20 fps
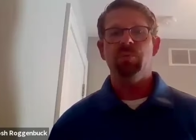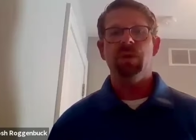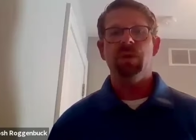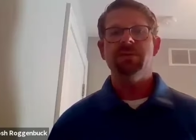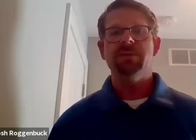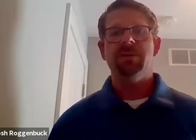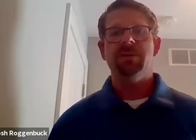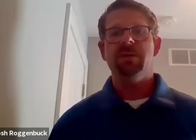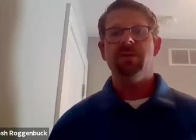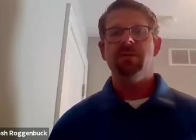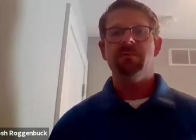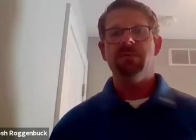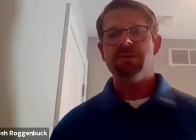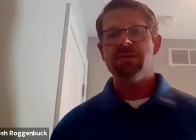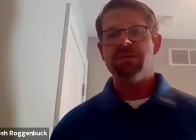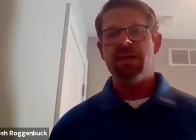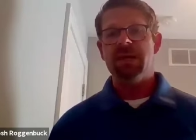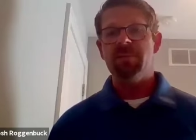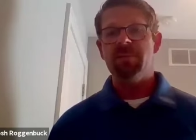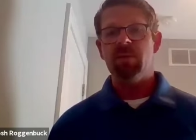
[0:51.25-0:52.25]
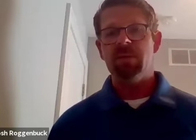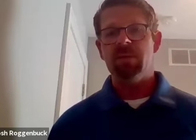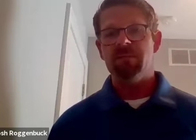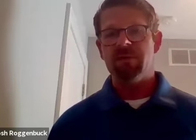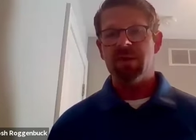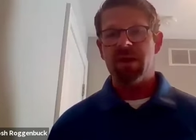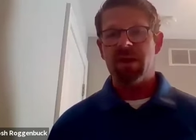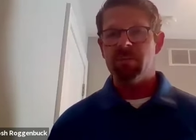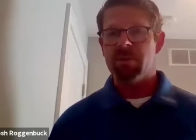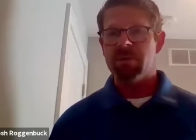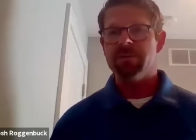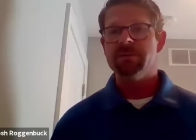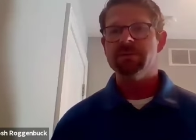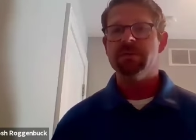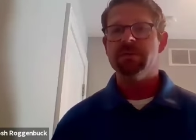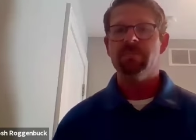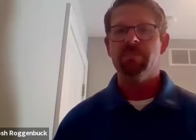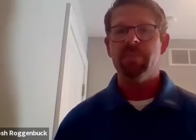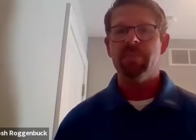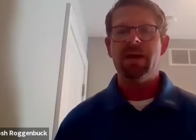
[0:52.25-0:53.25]
president of the Chamber of
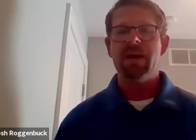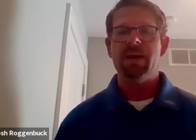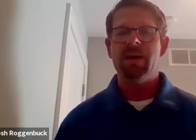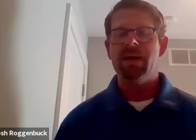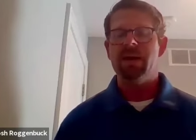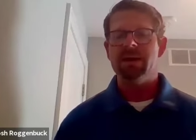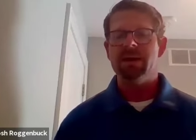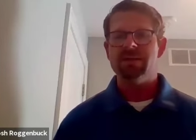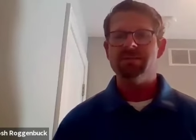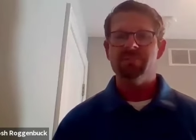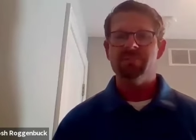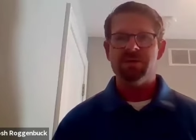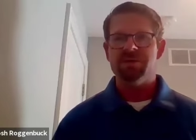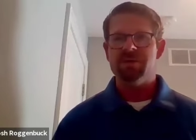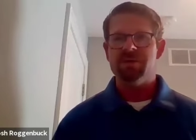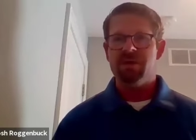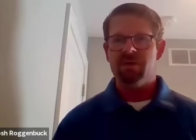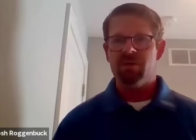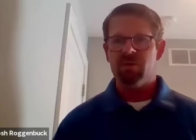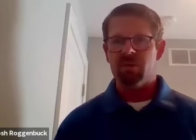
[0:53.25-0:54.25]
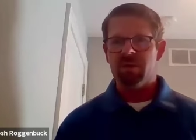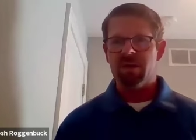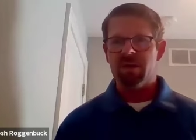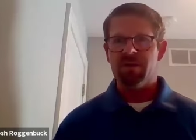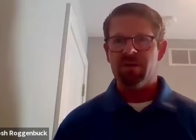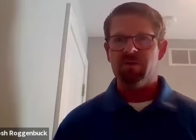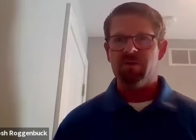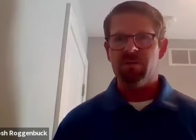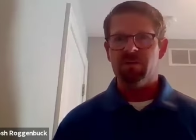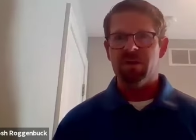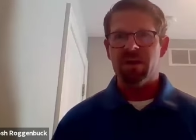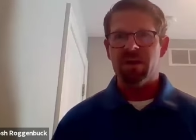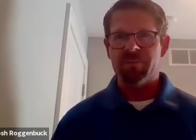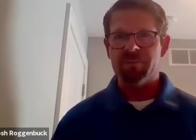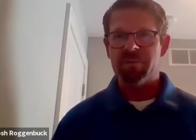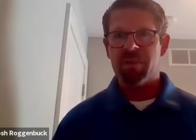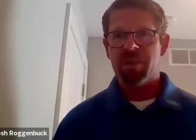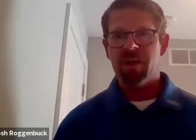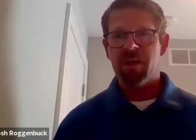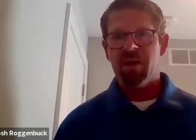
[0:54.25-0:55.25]
Commerce in Bad Axe, Michigan, where I grew
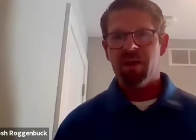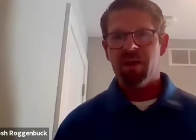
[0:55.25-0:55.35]
up